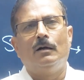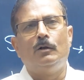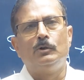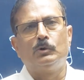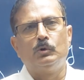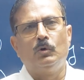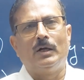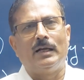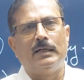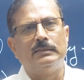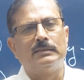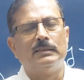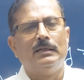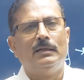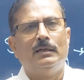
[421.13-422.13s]
also
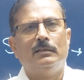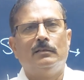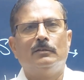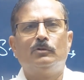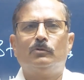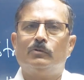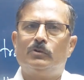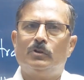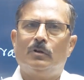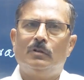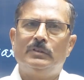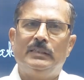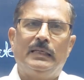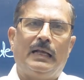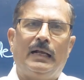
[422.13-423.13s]
has the
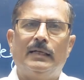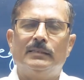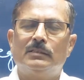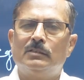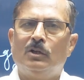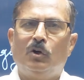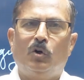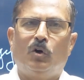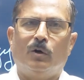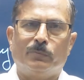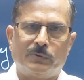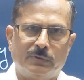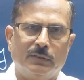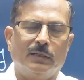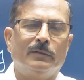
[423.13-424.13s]
sociology as
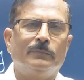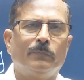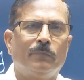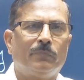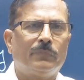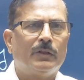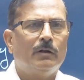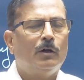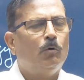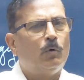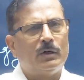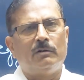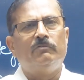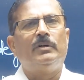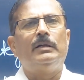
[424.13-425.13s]
optional.
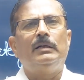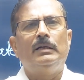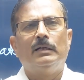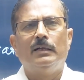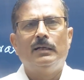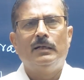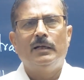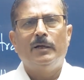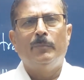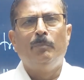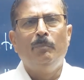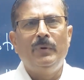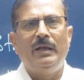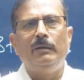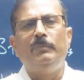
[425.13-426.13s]
Whatever
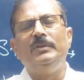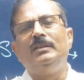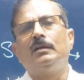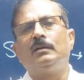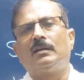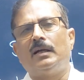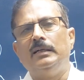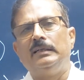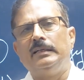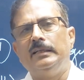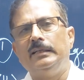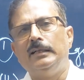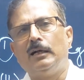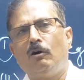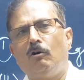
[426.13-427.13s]
may be the
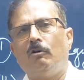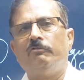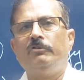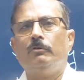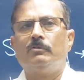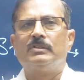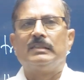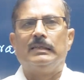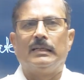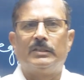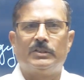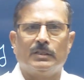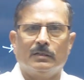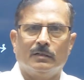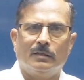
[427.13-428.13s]
criteria of your
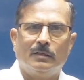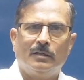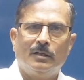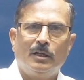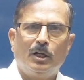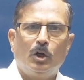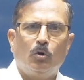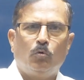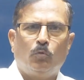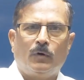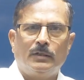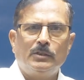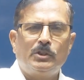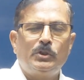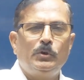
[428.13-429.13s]
selection,
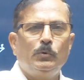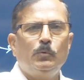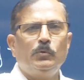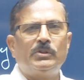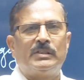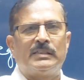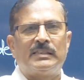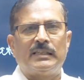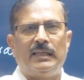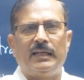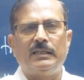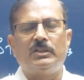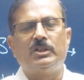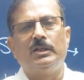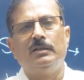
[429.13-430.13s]
once you
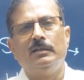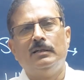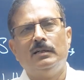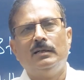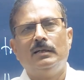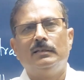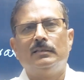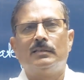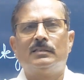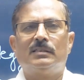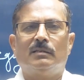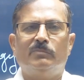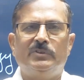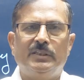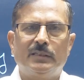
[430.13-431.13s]
select the
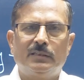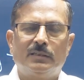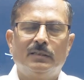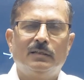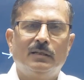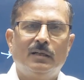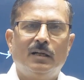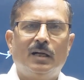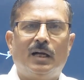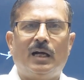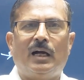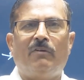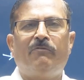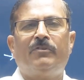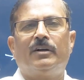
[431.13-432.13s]
subject,
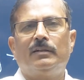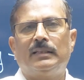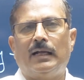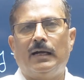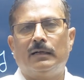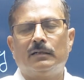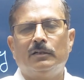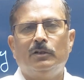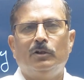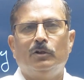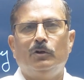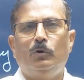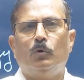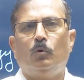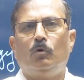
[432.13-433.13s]
after that
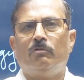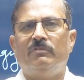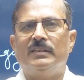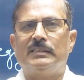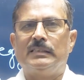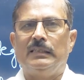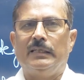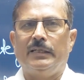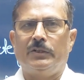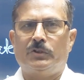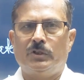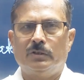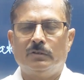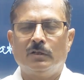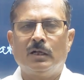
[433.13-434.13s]
don't
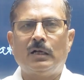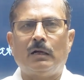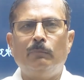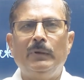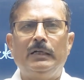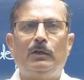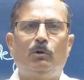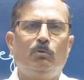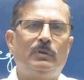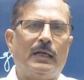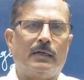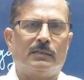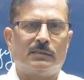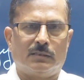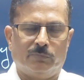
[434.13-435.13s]
vacillate, commit to
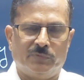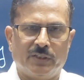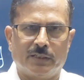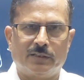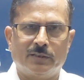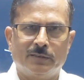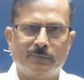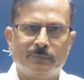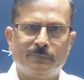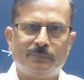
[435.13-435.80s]
that subject.